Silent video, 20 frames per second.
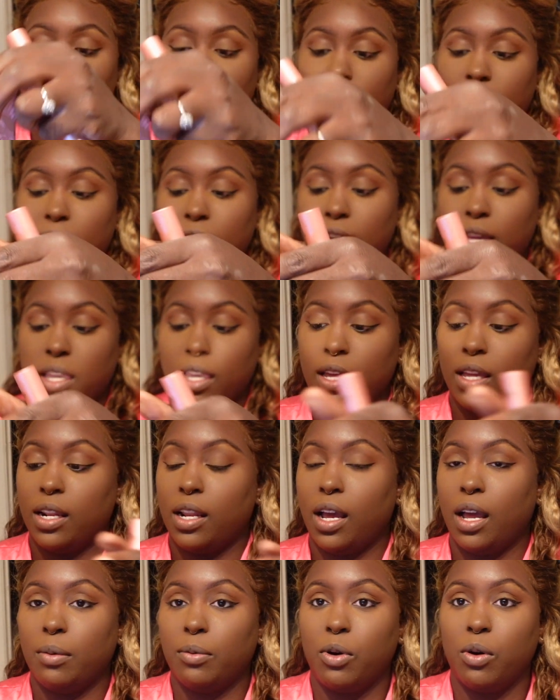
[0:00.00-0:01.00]
And
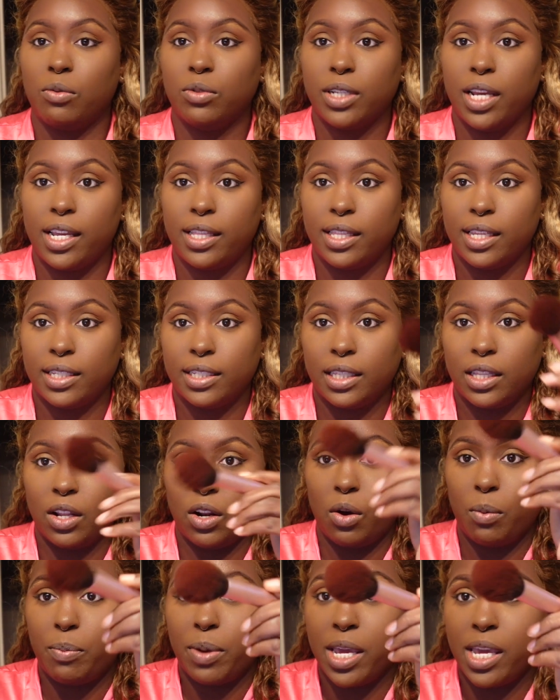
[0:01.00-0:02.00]
I'm gonna take this
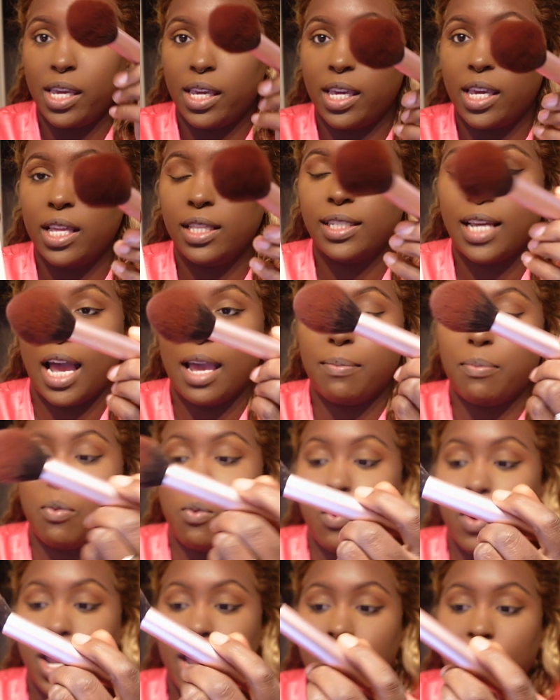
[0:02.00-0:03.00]
little pinky type
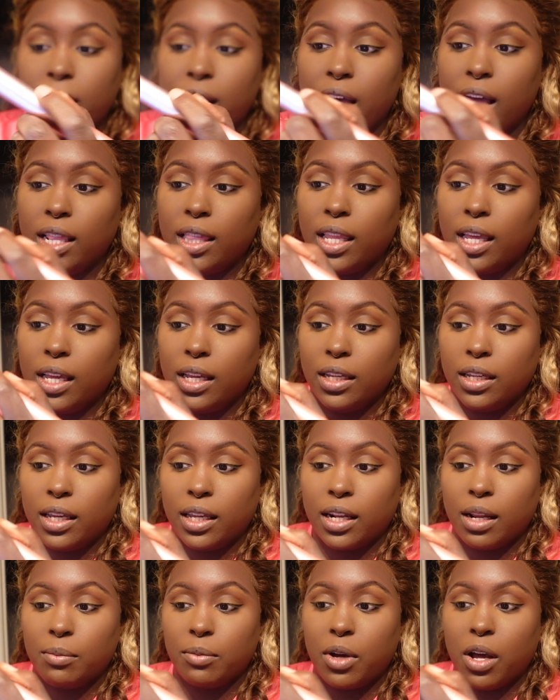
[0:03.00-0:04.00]
red color
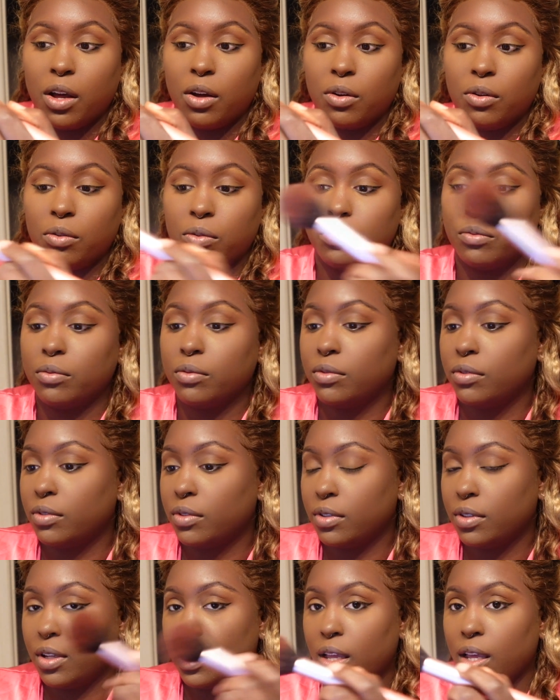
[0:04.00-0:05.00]
and I'm gonna
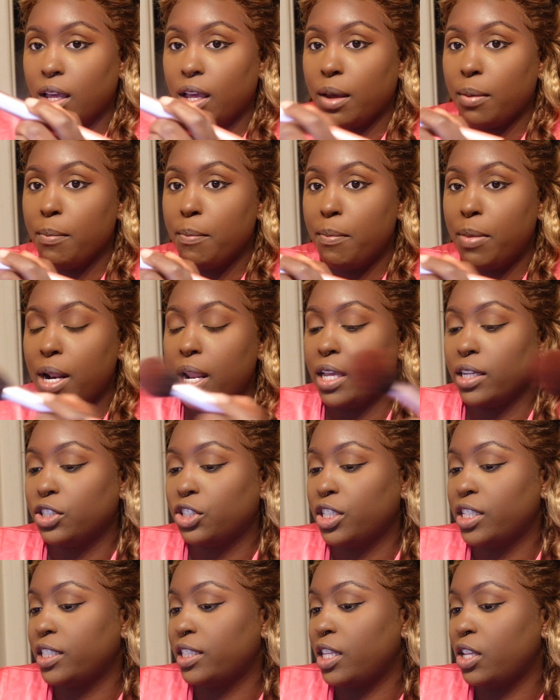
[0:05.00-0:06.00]
blush
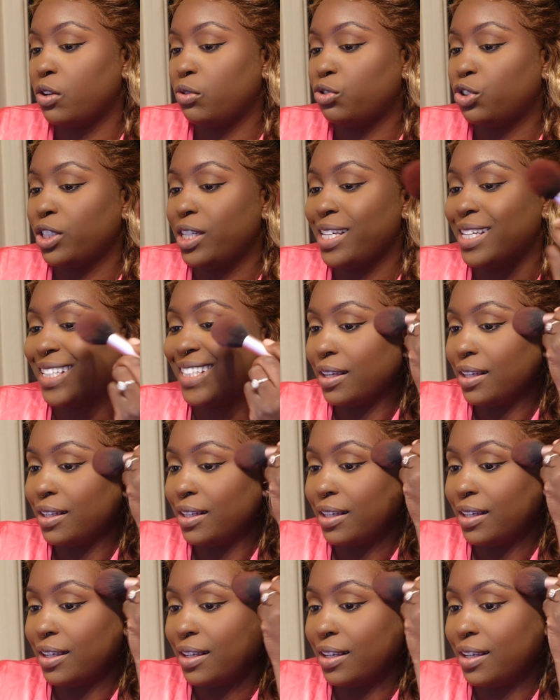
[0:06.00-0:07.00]
these little cheeks.
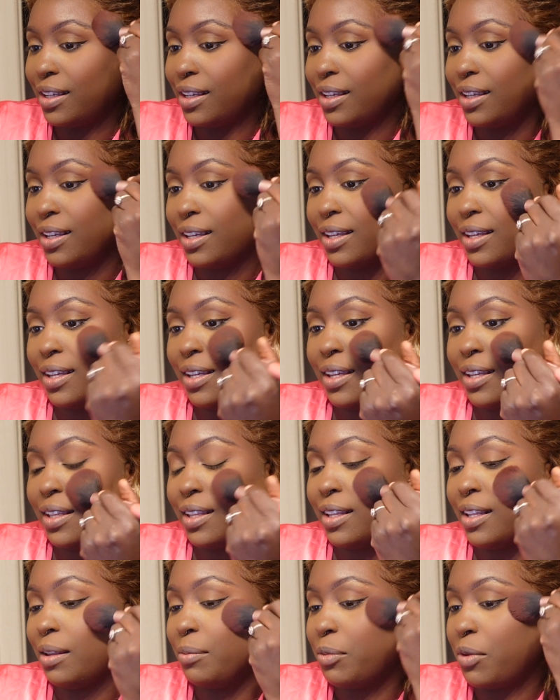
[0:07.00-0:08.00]

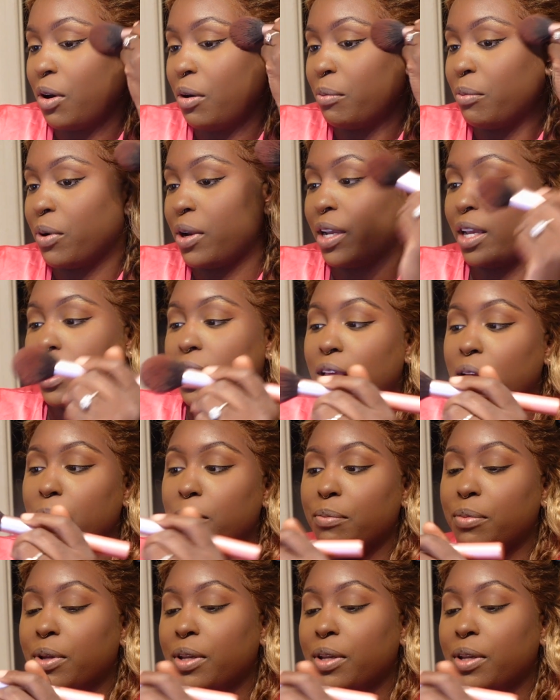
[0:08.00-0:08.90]
I'm gonna bring it up.